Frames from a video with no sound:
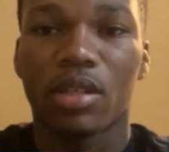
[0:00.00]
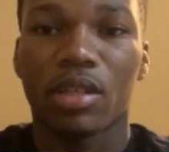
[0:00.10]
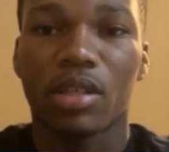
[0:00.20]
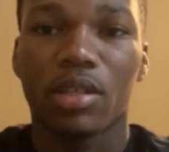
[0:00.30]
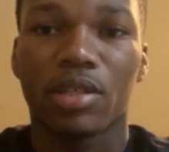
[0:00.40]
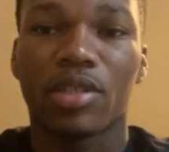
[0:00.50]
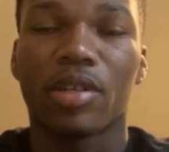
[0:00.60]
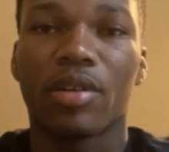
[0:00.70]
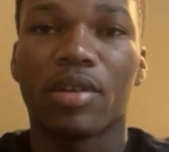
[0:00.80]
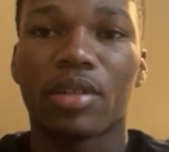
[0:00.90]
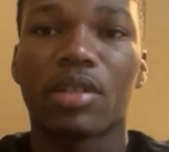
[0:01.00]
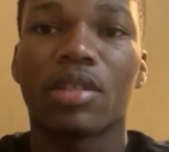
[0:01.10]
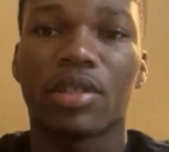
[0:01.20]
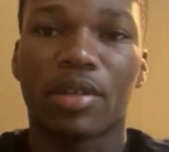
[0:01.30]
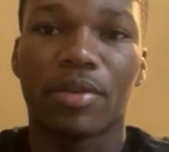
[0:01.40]
Oh yeah, wow.
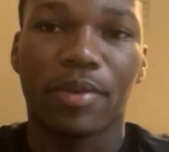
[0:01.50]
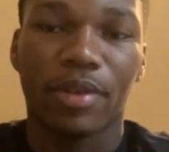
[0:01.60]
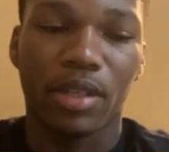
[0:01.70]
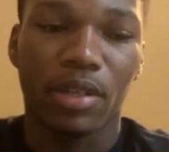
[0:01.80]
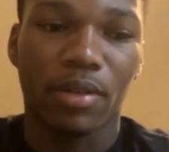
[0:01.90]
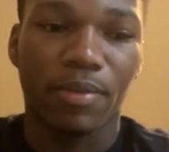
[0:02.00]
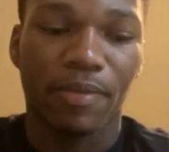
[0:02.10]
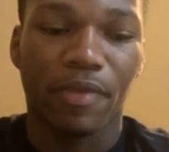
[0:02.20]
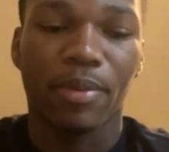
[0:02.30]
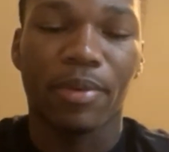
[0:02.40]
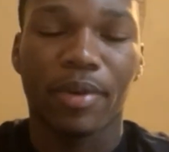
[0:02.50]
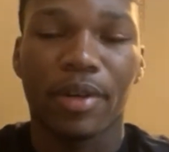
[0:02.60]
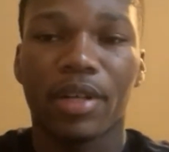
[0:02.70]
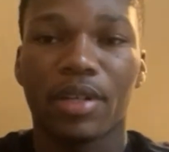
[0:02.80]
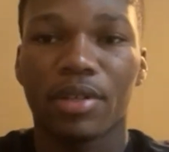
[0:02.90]
She, turned one in um,
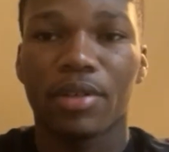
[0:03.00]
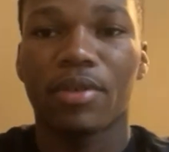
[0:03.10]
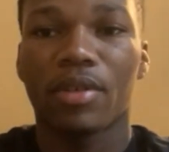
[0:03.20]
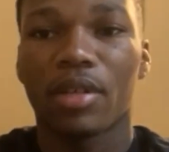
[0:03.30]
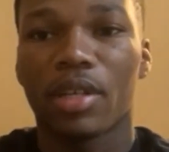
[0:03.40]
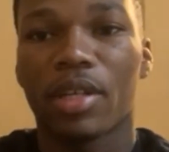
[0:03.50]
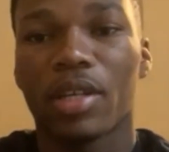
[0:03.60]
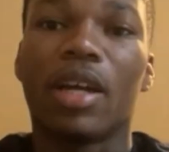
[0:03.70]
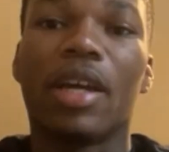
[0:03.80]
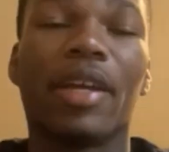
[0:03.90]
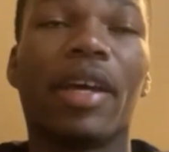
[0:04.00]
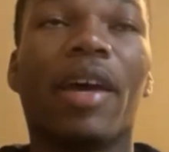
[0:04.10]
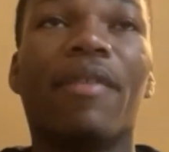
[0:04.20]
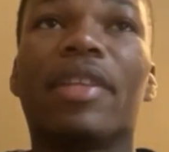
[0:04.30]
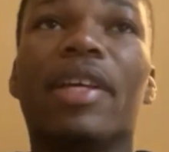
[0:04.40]
February. So and yeah,
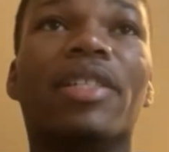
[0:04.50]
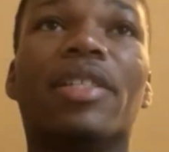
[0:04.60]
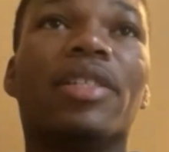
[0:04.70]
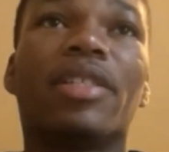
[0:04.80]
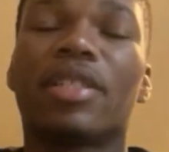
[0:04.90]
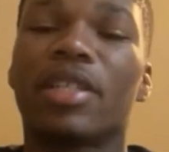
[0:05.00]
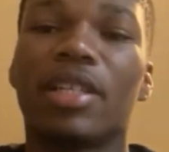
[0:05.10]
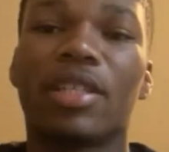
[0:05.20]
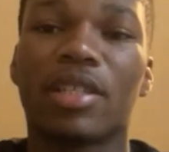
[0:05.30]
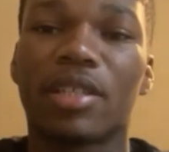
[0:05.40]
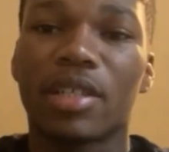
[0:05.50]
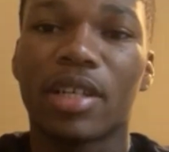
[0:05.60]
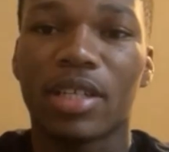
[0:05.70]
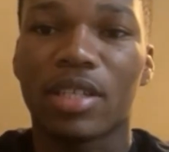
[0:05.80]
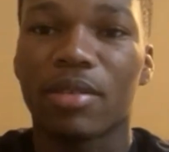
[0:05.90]
every day she's changing. She
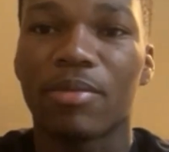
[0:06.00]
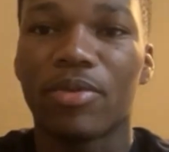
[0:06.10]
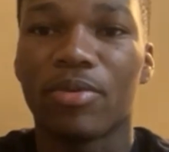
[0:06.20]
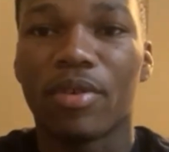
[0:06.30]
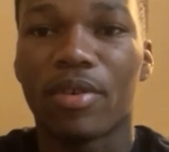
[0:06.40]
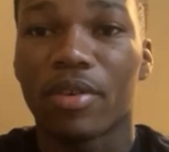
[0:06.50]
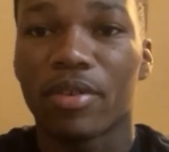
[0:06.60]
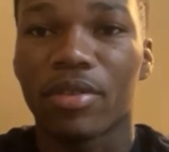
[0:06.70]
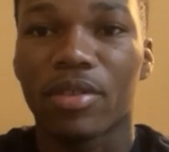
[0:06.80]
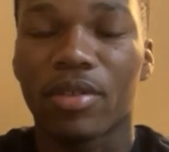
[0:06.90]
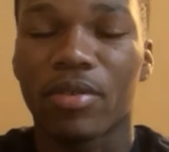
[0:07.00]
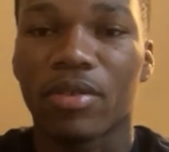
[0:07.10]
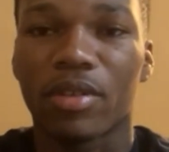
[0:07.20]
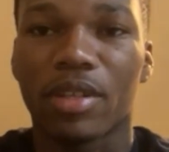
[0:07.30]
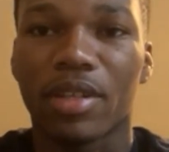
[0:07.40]
got something new going on. So
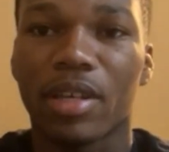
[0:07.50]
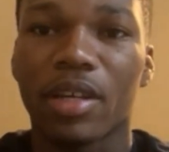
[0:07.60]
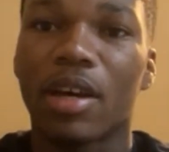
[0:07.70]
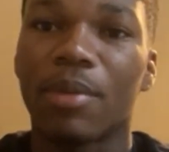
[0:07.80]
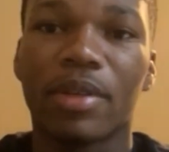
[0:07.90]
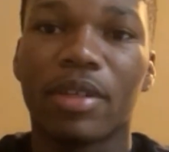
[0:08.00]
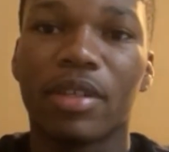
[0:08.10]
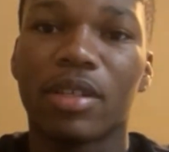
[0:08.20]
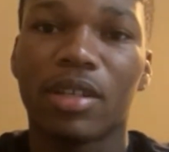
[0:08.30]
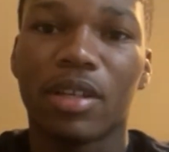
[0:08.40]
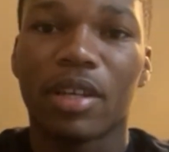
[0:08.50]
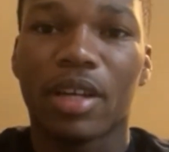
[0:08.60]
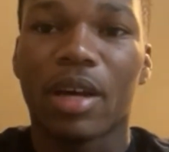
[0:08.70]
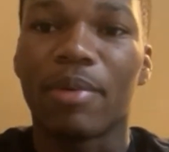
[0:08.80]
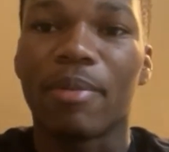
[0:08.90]
yeah, I be
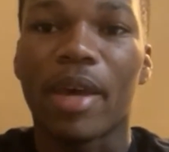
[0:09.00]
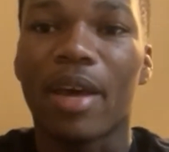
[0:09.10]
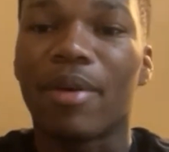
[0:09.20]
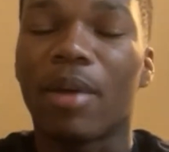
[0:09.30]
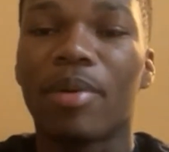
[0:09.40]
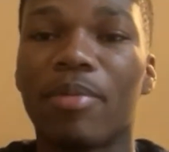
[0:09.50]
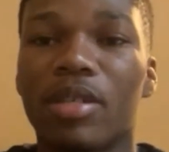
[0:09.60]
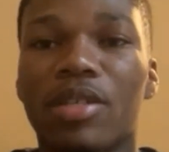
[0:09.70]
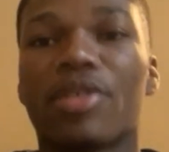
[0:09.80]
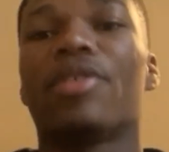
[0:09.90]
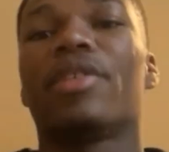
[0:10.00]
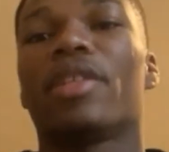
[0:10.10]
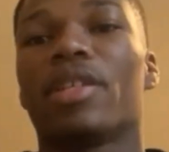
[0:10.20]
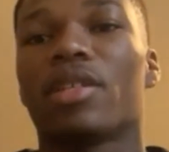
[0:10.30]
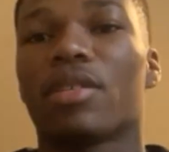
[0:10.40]
I be mad when I be missing certain
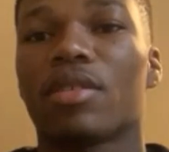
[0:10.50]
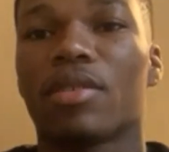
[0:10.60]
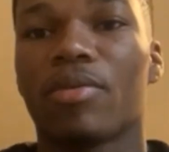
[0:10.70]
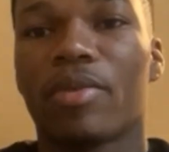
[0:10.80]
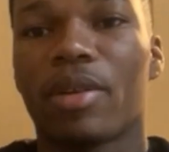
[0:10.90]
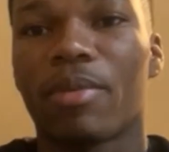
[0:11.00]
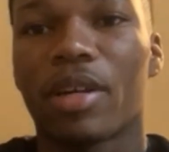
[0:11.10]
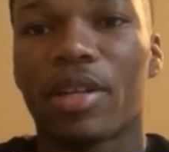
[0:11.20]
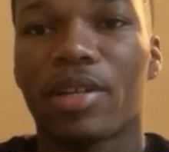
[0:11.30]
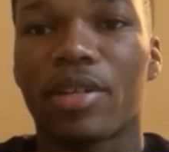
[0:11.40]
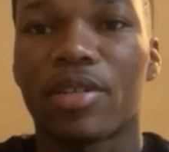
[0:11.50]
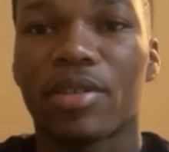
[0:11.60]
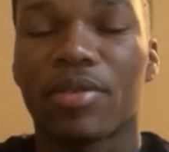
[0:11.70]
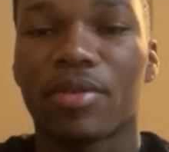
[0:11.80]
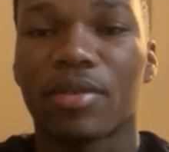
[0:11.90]
things when I'm not there.
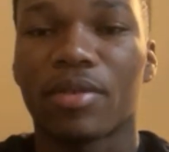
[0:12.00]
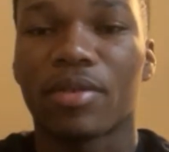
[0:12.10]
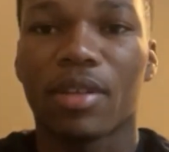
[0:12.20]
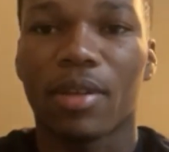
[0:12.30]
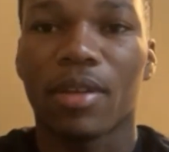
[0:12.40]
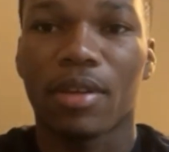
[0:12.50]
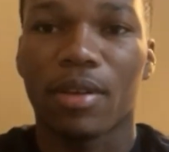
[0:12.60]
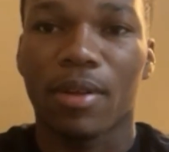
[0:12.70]
So yeah.